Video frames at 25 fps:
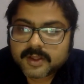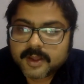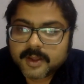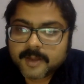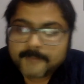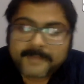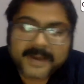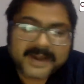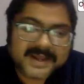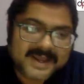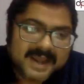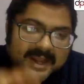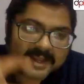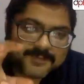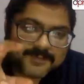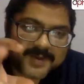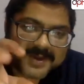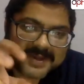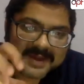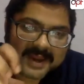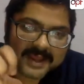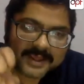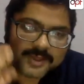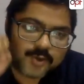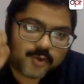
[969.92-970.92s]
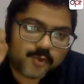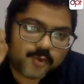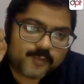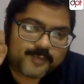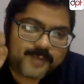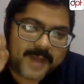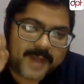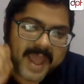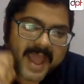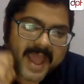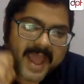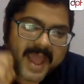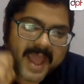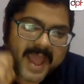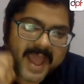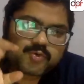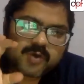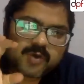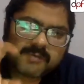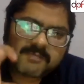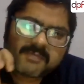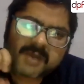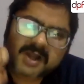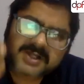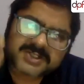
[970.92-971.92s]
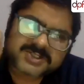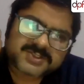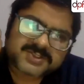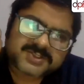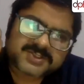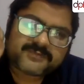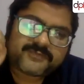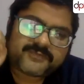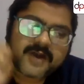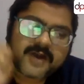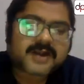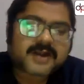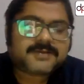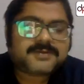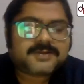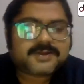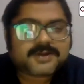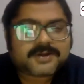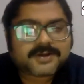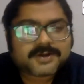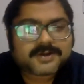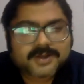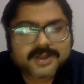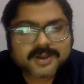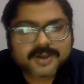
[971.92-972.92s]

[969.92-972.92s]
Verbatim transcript: But let me take you back to a much farther,